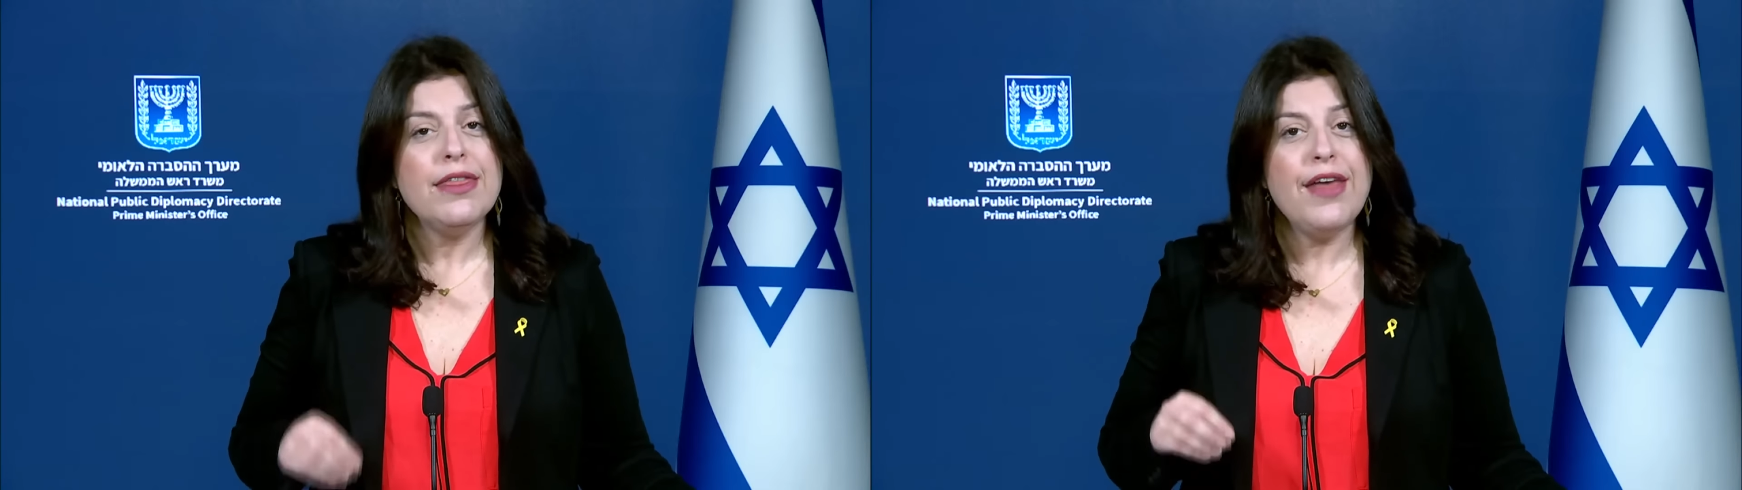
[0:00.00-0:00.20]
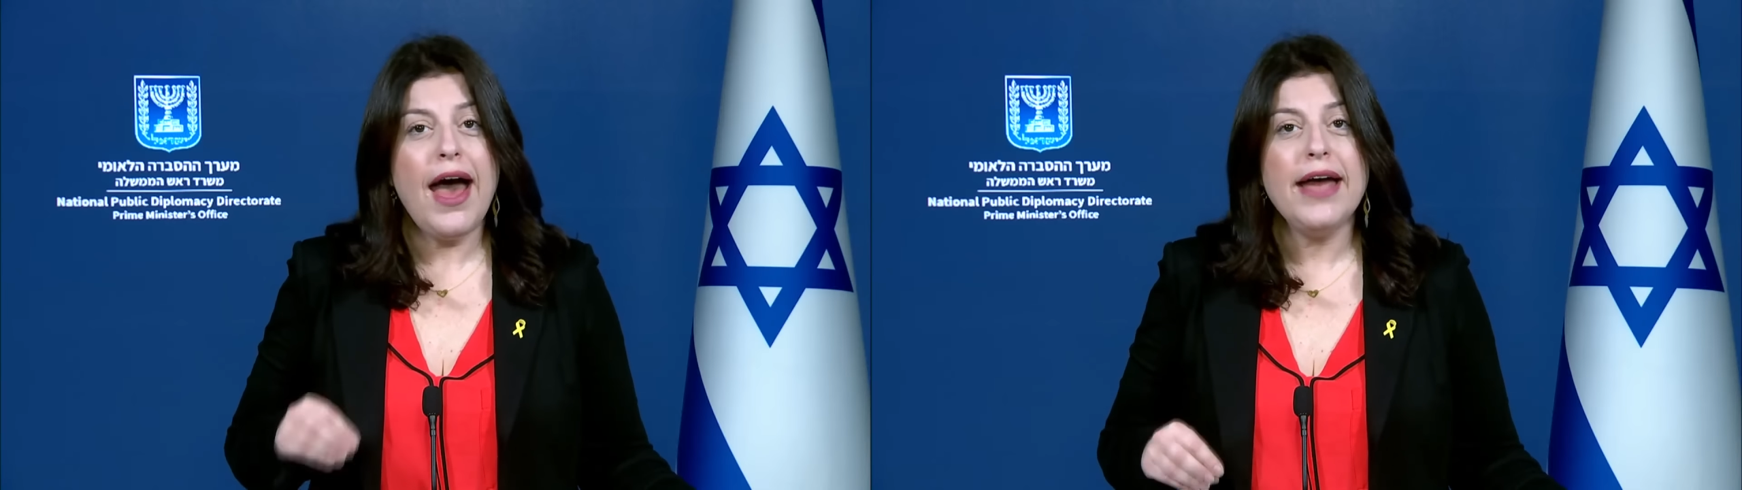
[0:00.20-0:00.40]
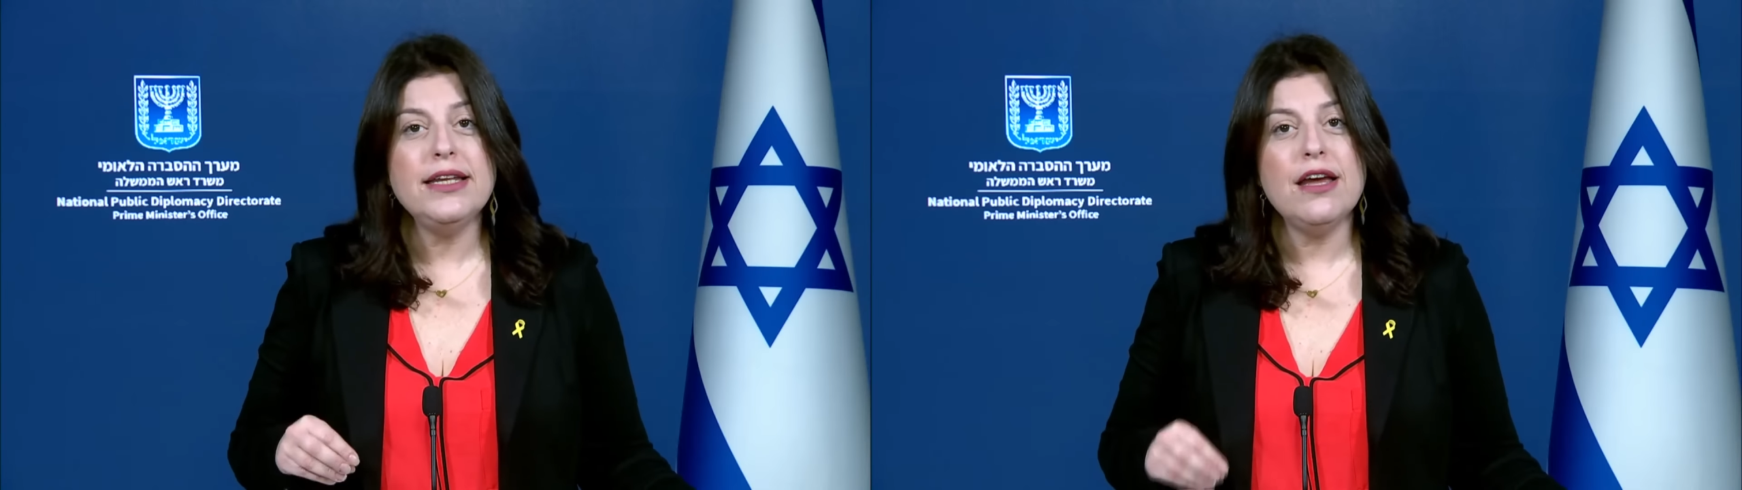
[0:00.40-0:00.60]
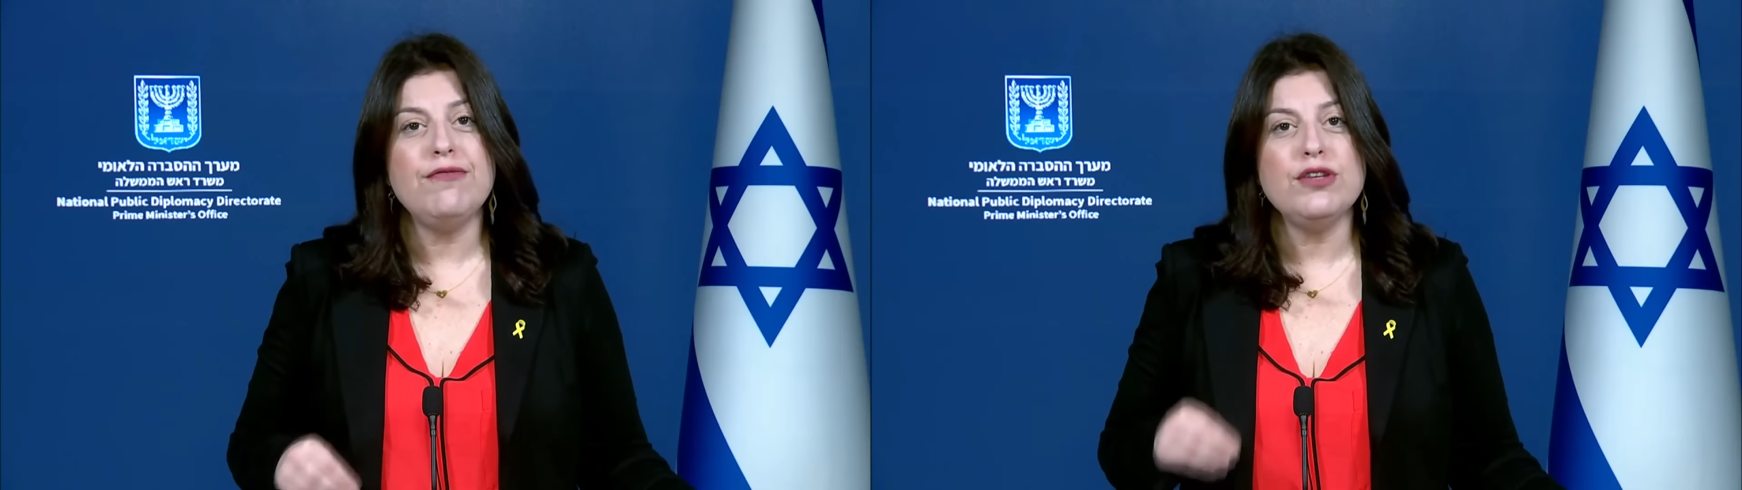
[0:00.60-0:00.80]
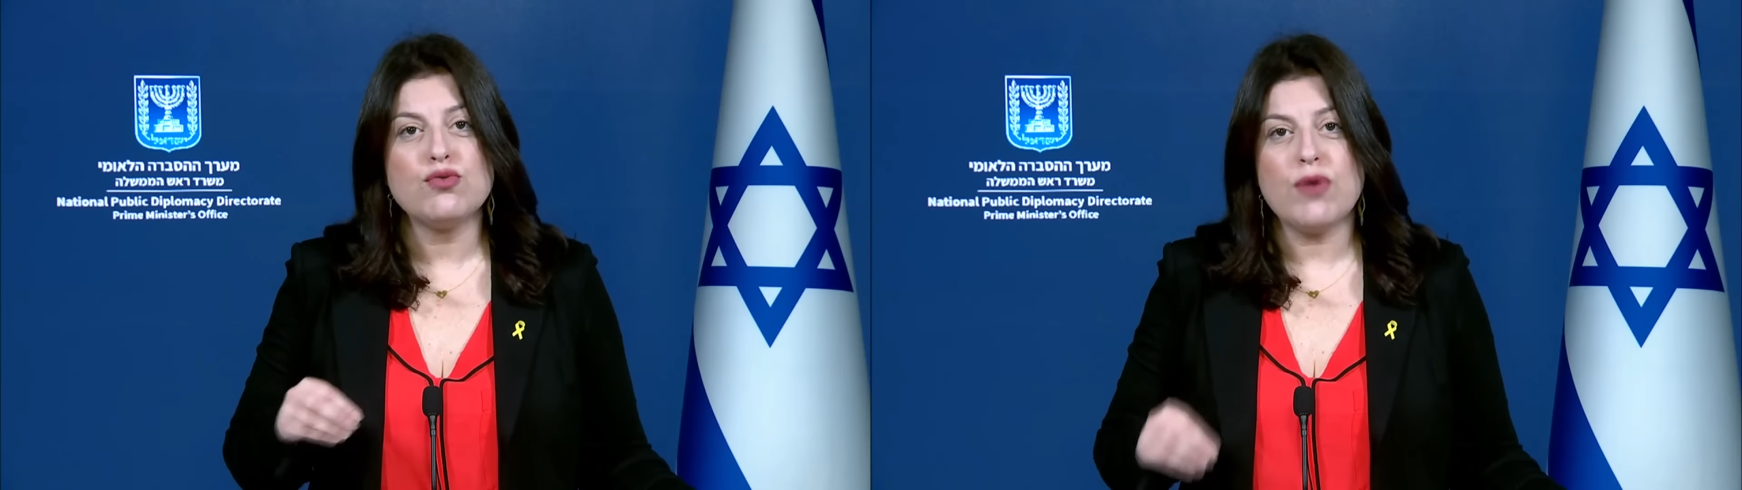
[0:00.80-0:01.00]
The
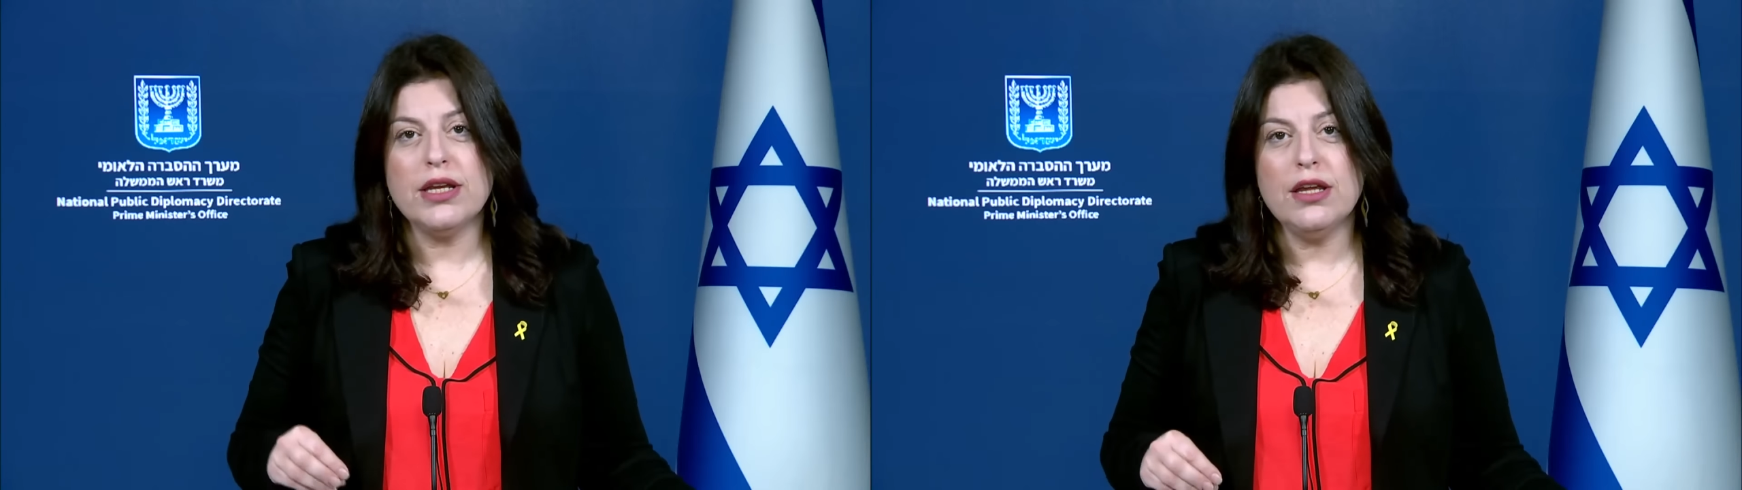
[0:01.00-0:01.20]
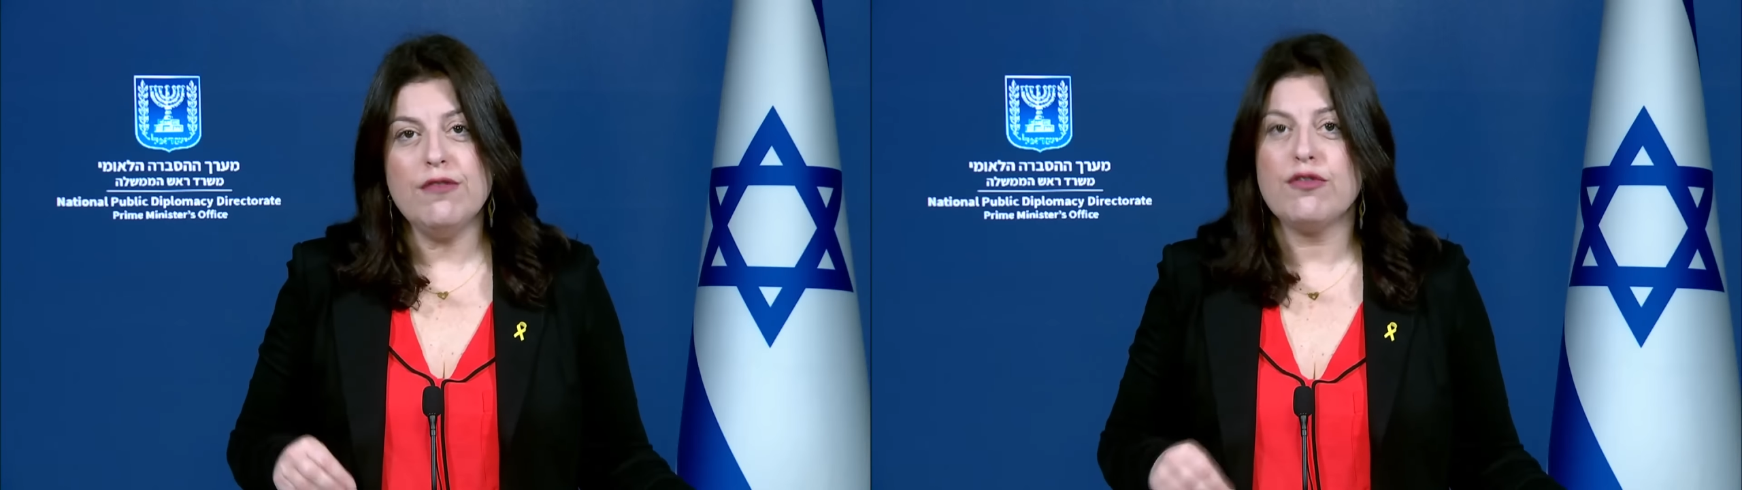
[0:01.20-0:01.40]
IDF is ready